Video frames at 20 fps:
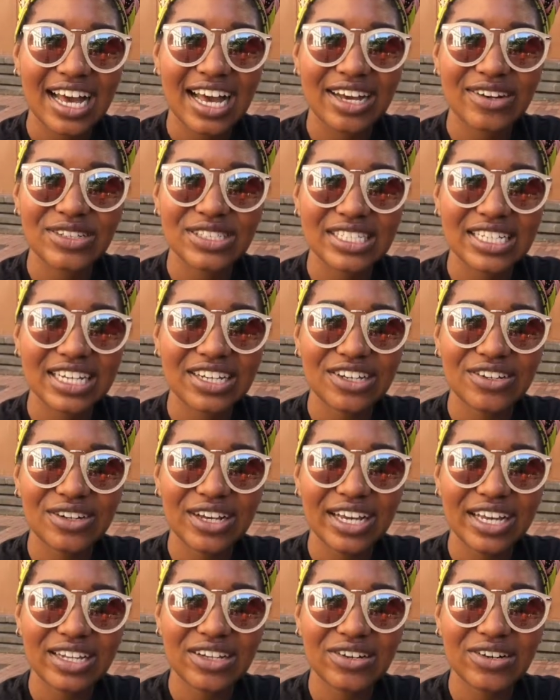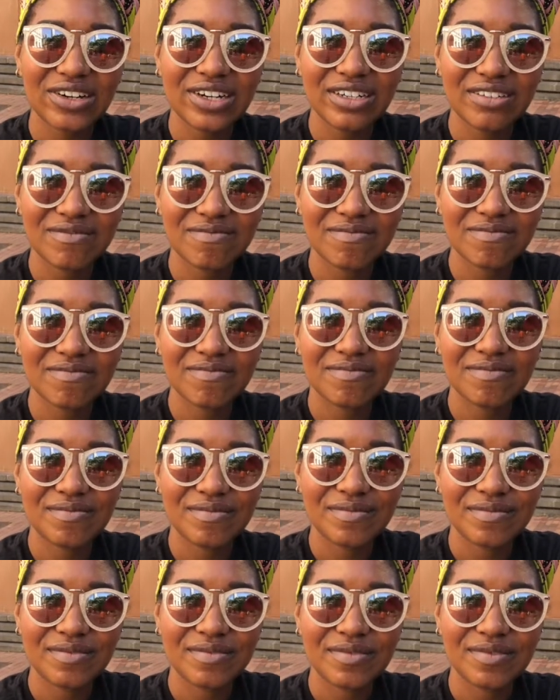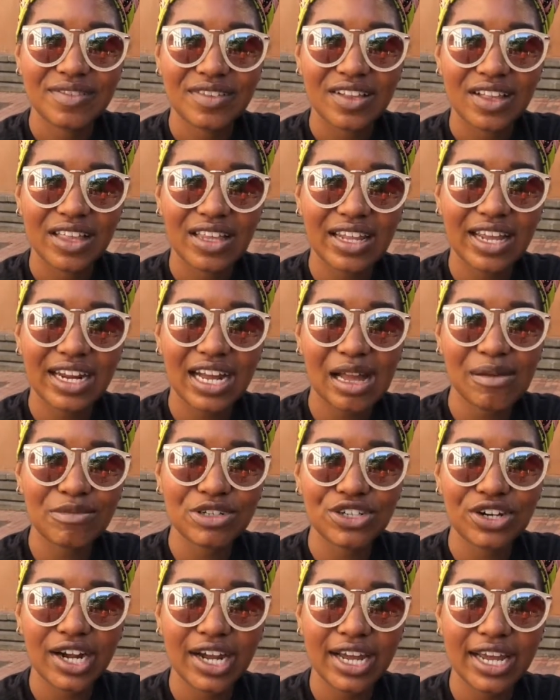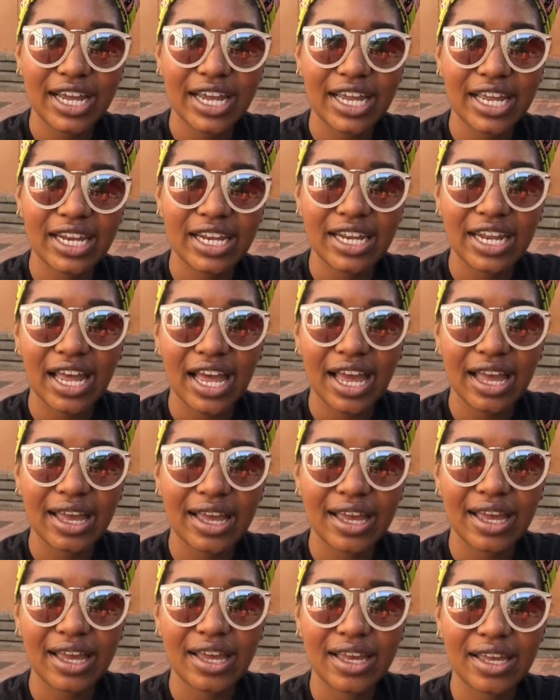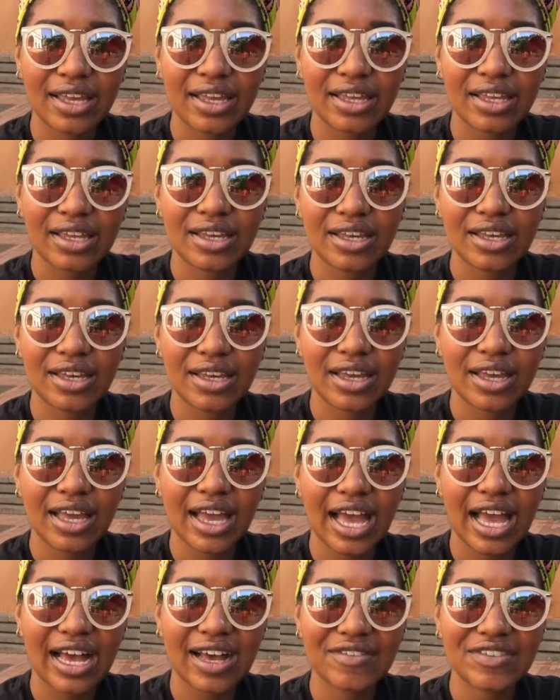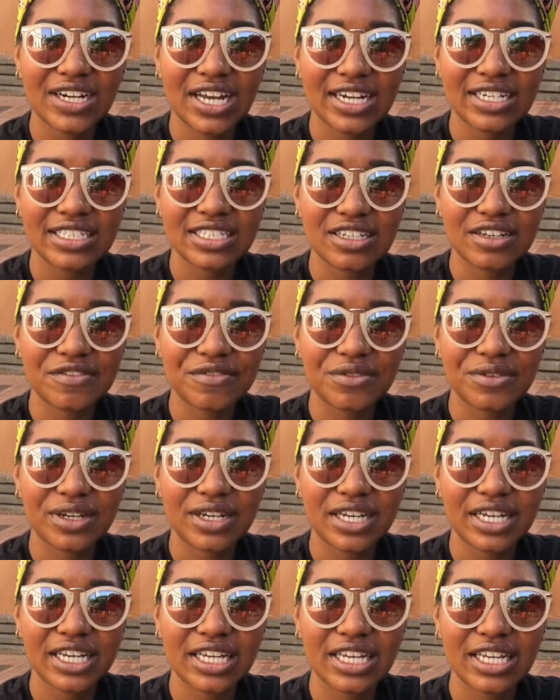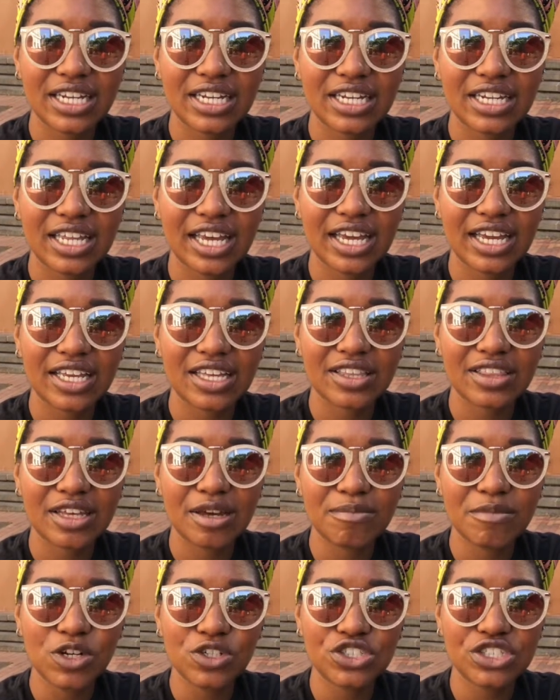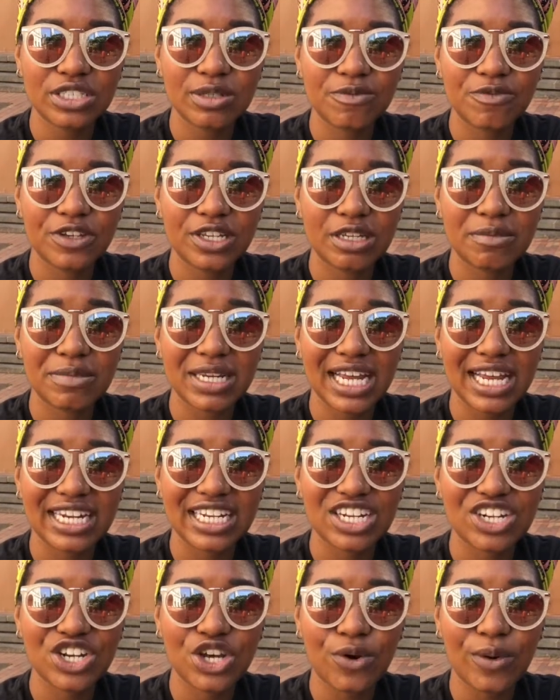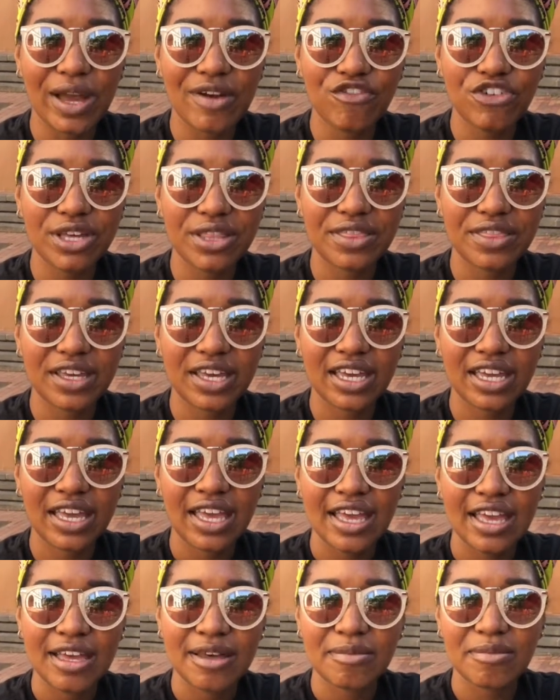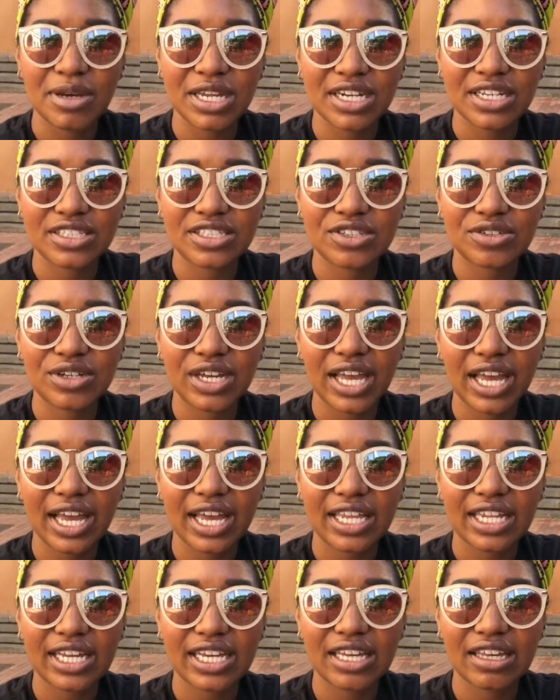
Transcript: I was like, okay, Lord, I'm crying. I have an idea of what the emotions I'm feeling, but I didn't know everything. But it's okay.